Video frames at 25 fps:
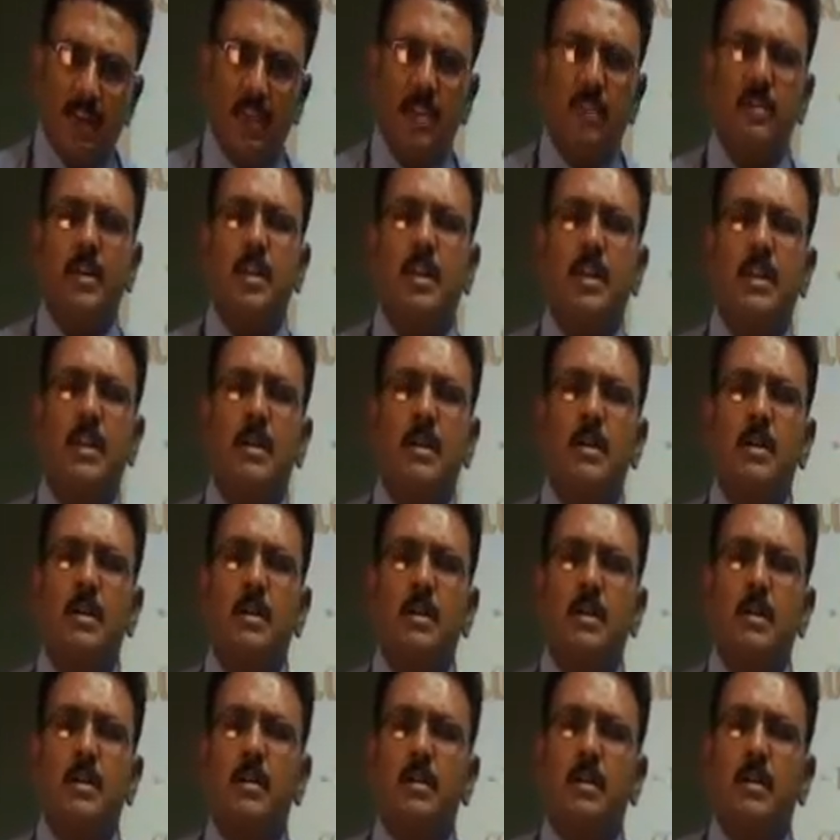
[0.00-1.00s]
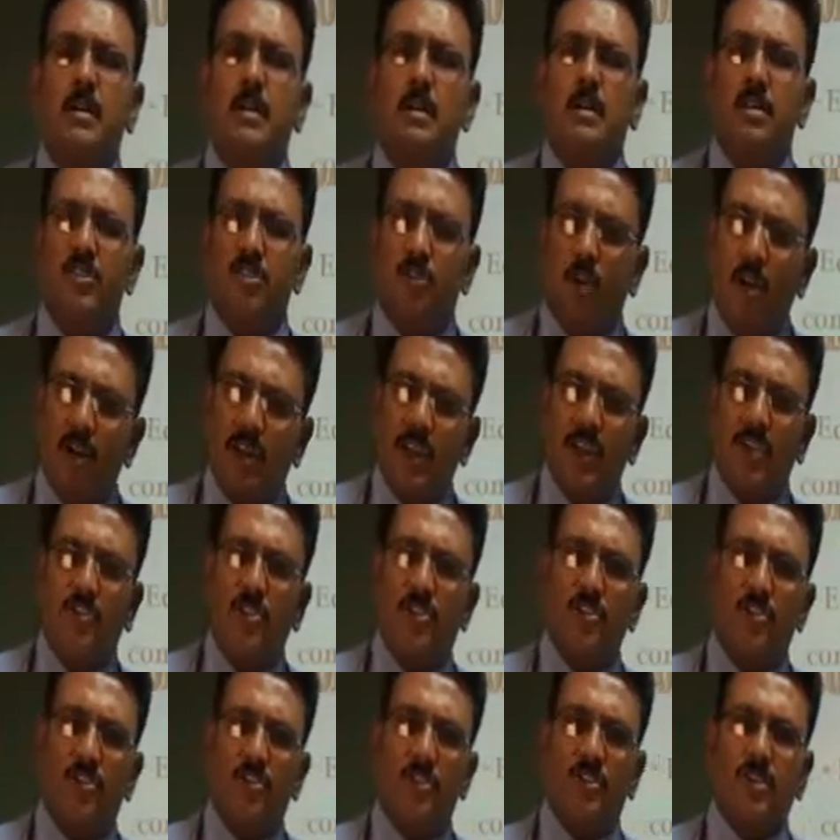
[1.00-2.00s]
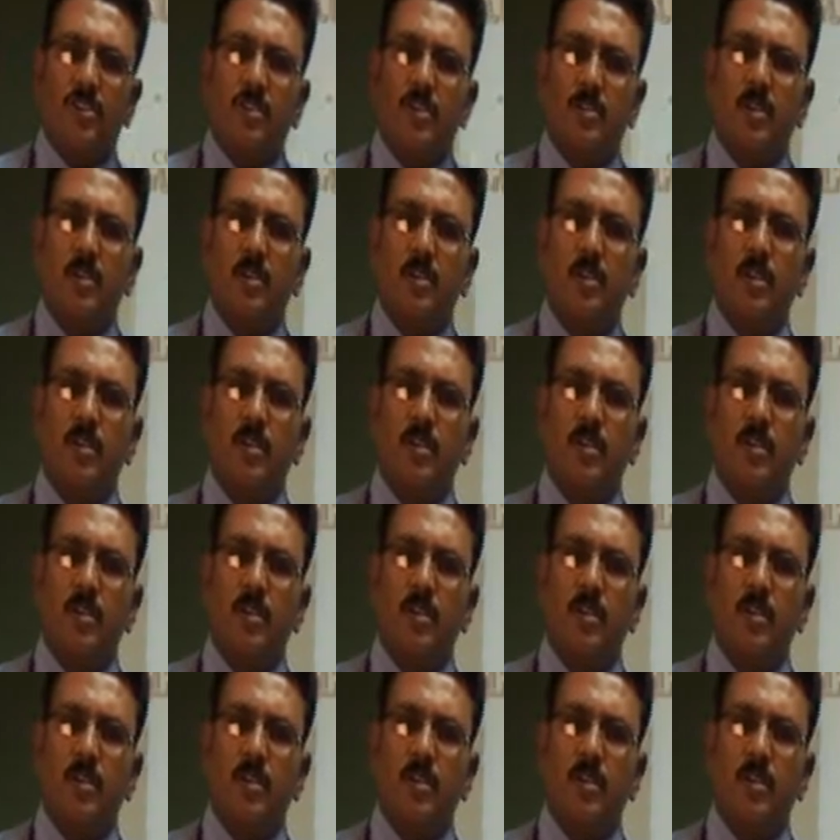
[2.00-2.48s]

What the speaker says: with our stock exchanges.